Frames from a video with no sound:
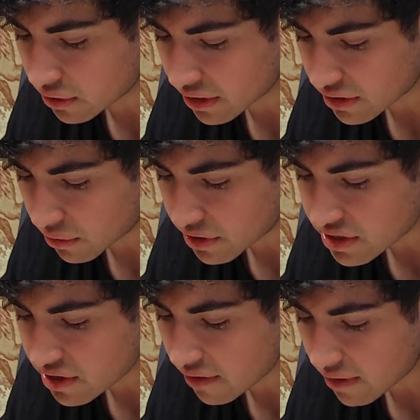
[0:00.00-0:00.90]
his
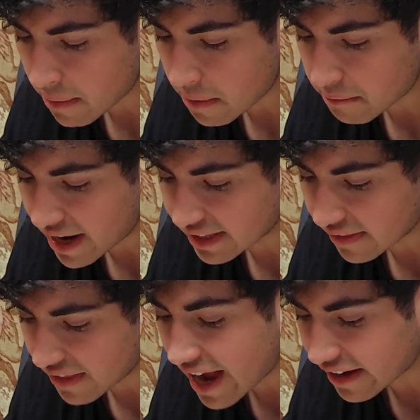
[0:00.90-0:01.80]
ordinary frame of mind in
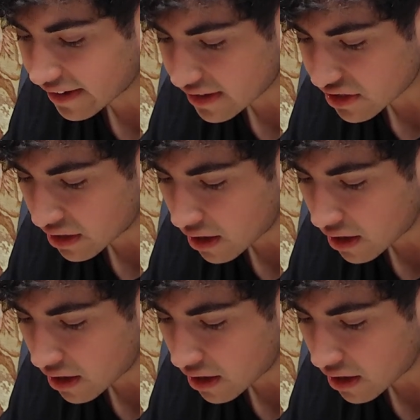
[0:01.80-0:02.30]
that condition,